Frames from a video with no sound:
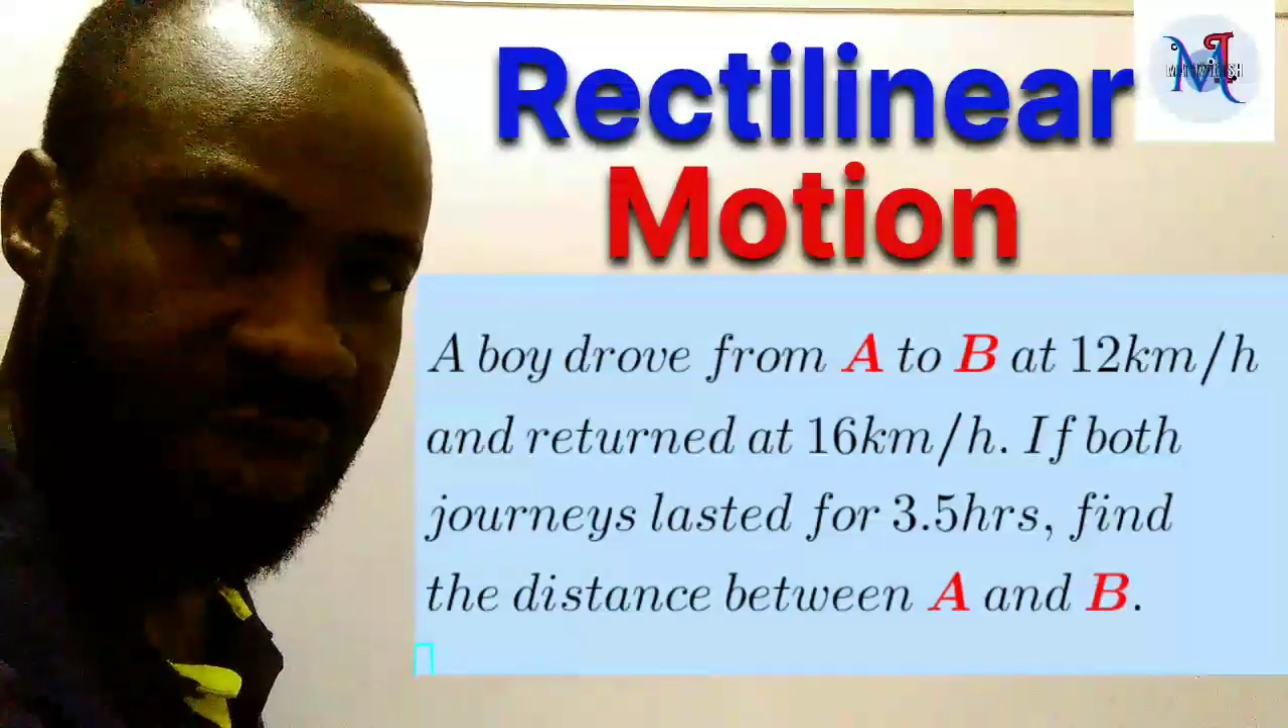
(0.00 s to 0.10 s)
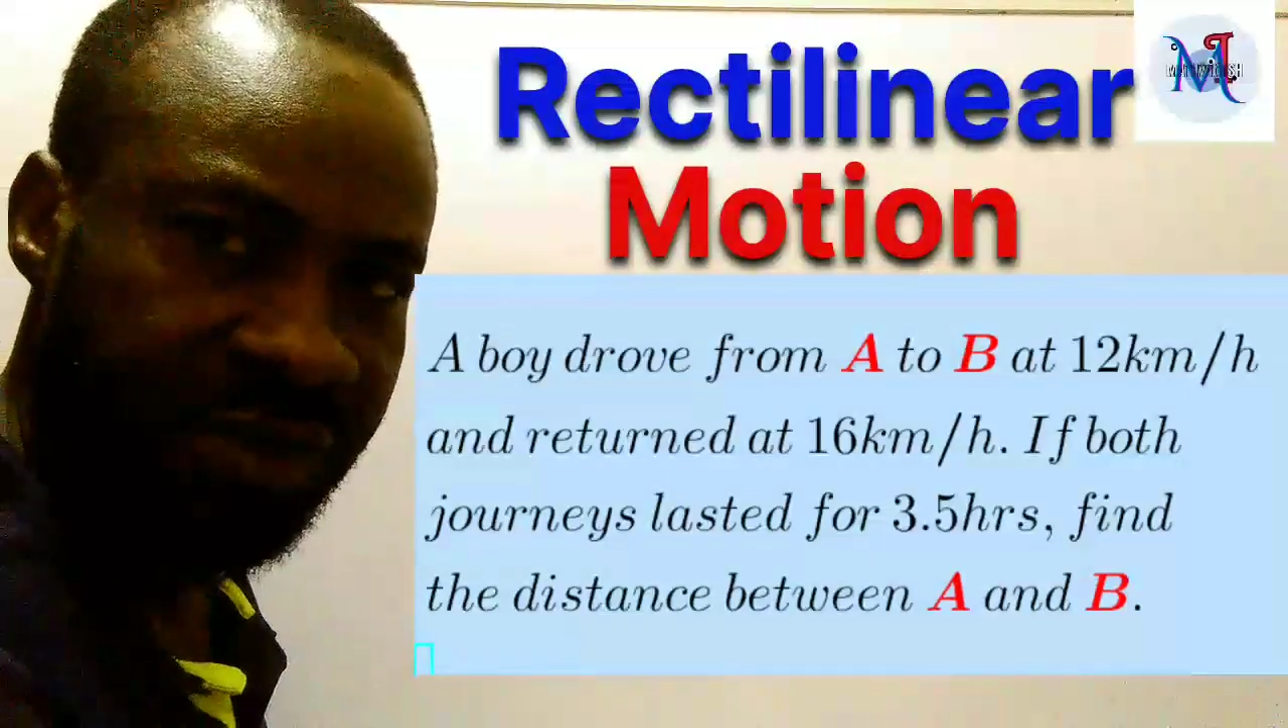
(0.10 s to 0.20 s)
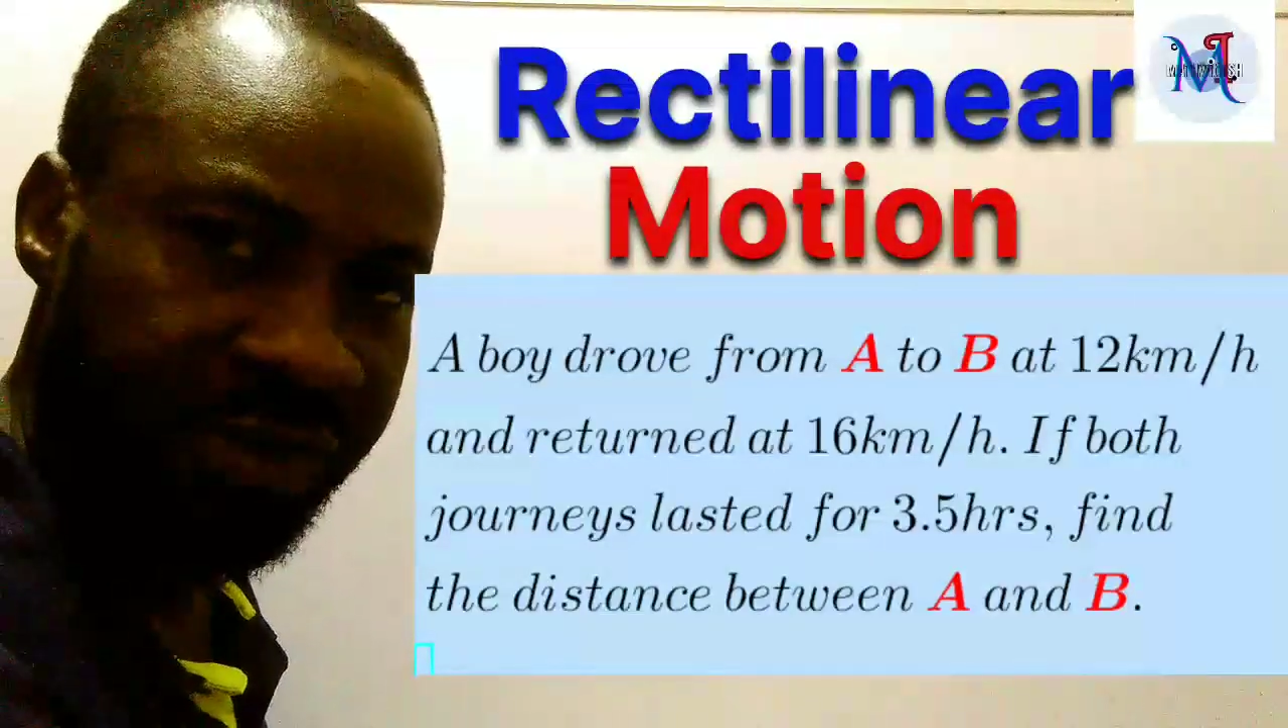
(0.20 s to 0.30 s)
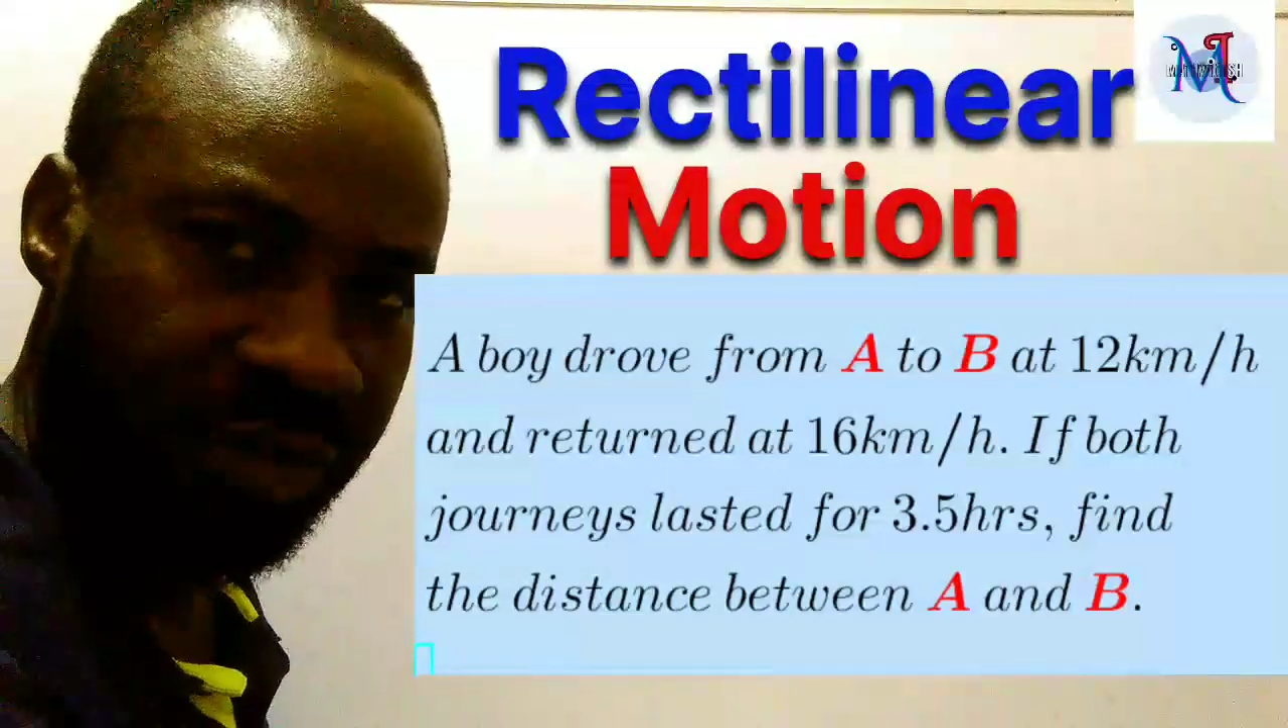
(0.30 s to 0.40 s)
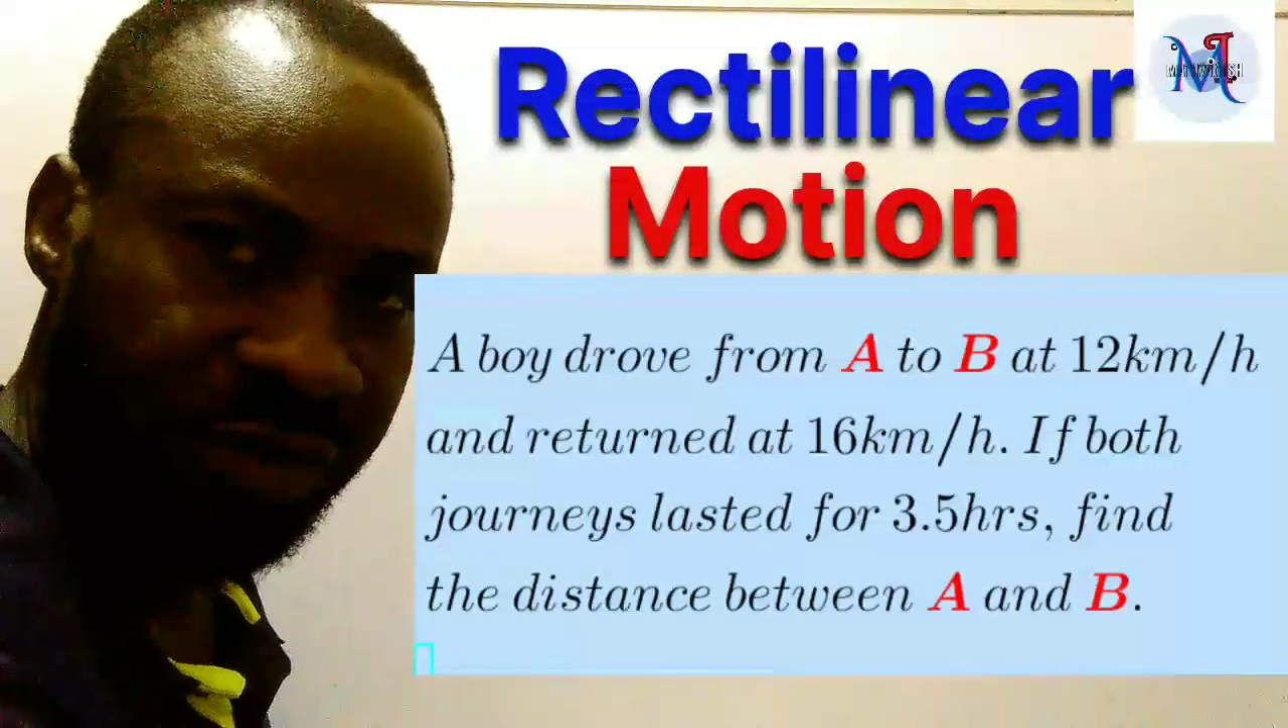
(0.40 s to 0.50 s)
at
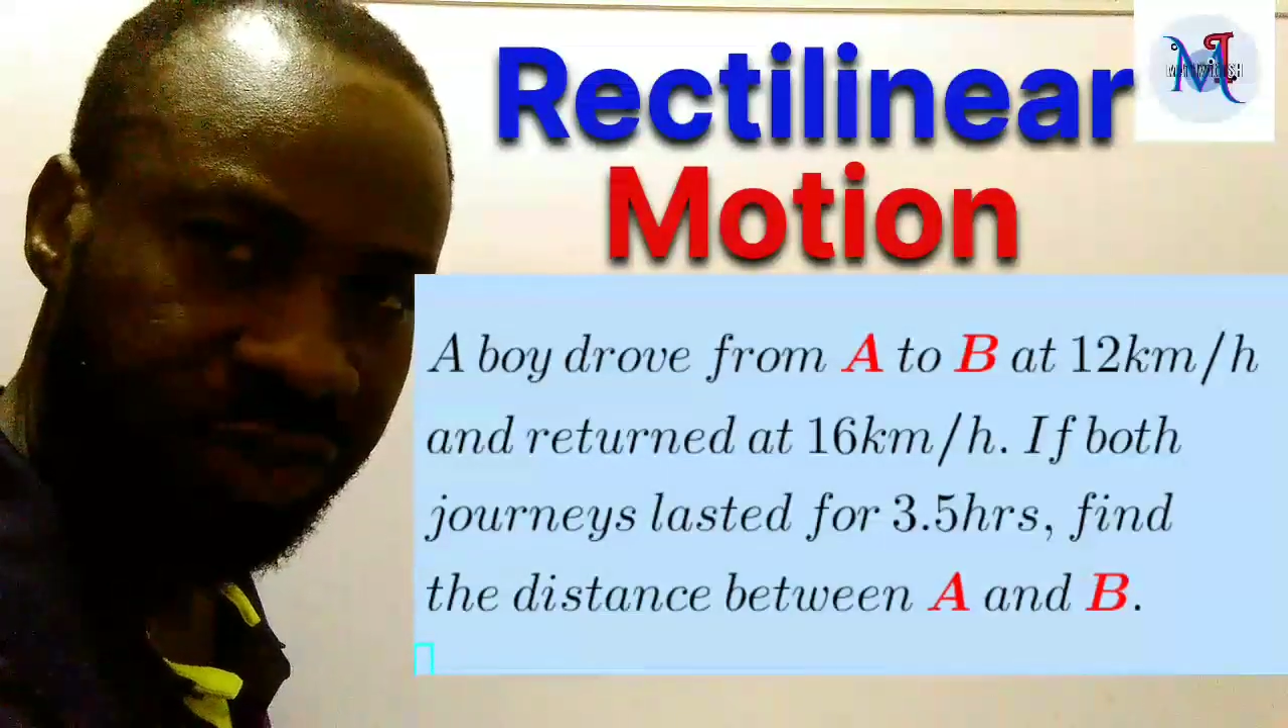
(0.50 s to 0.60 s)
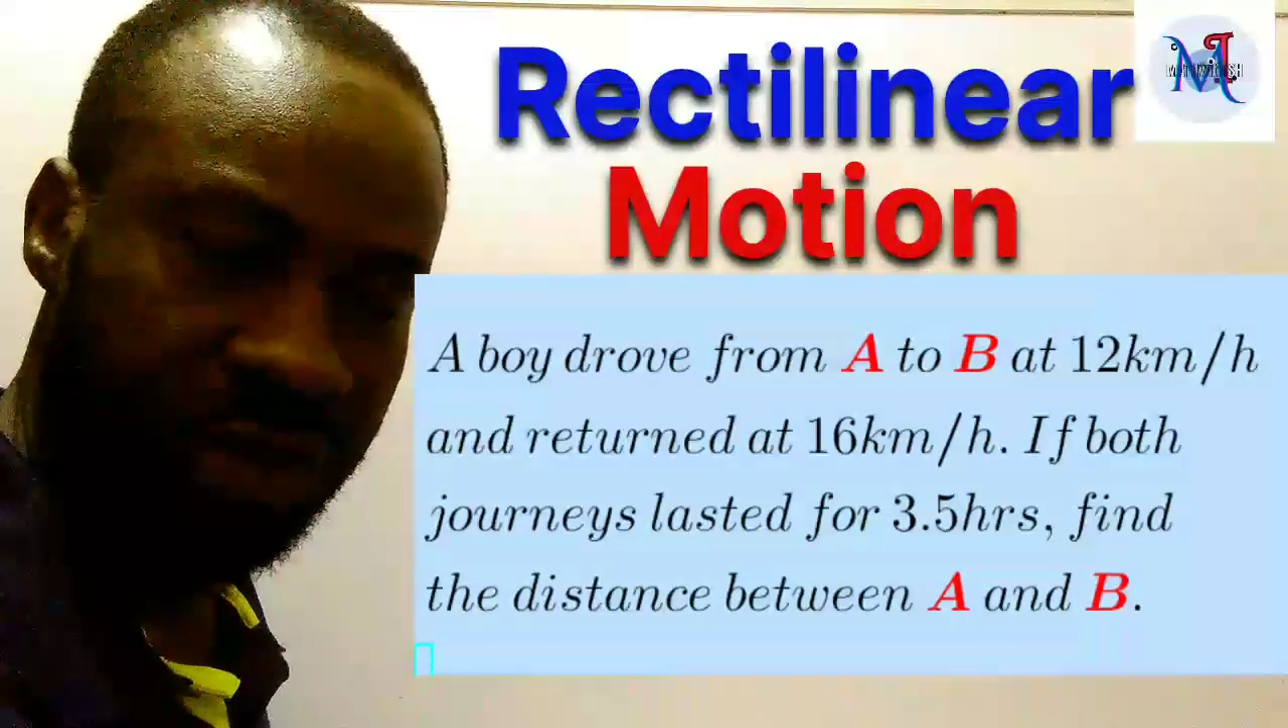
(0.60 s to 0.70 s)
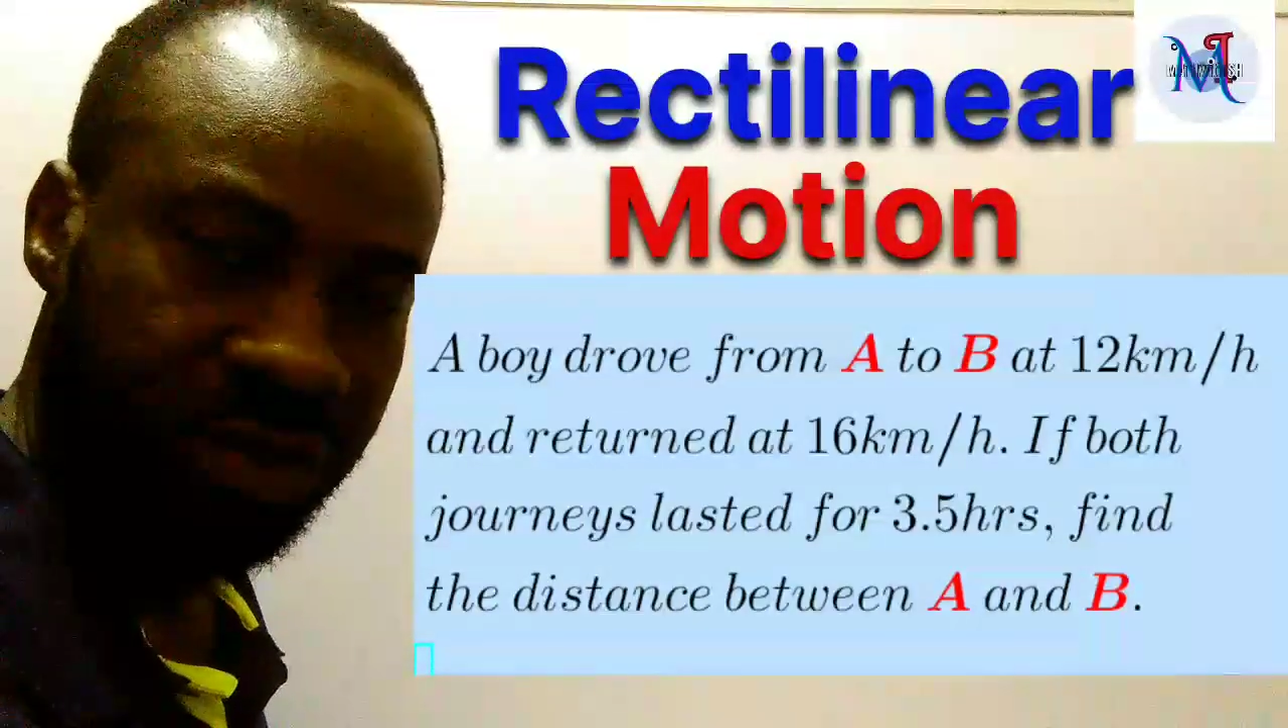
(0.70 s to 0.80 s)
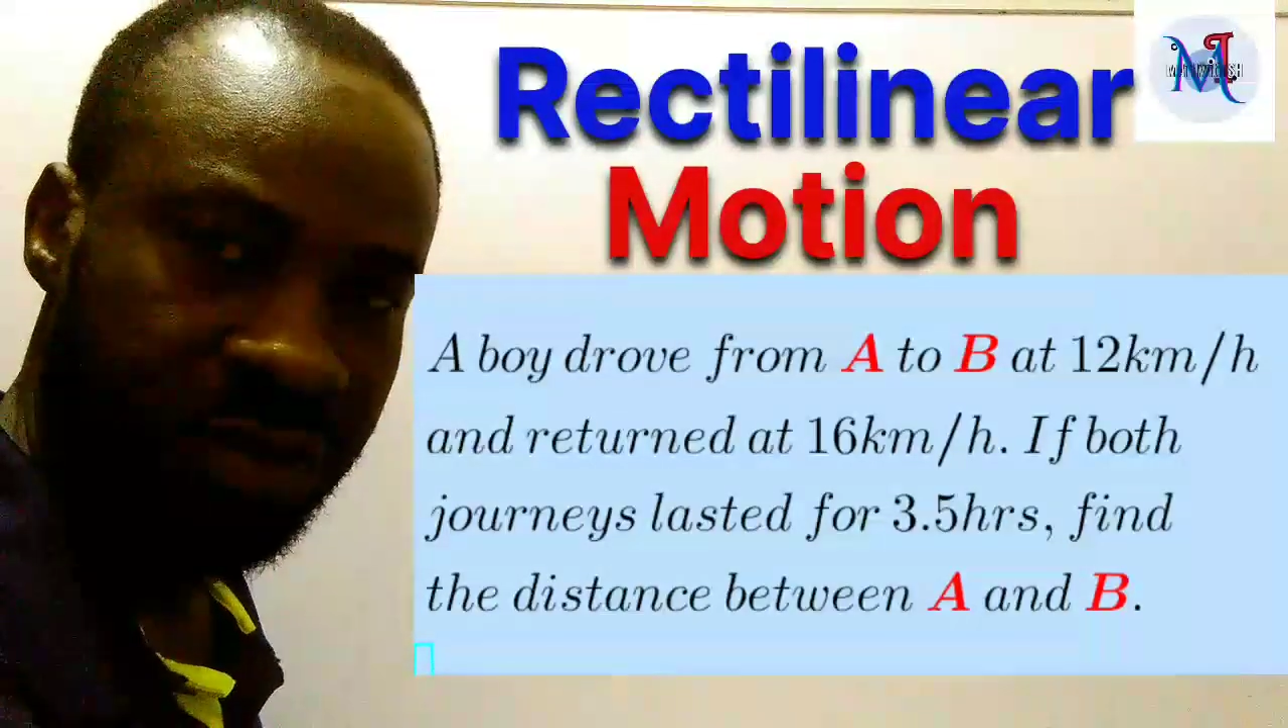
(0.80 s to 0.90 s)
the solution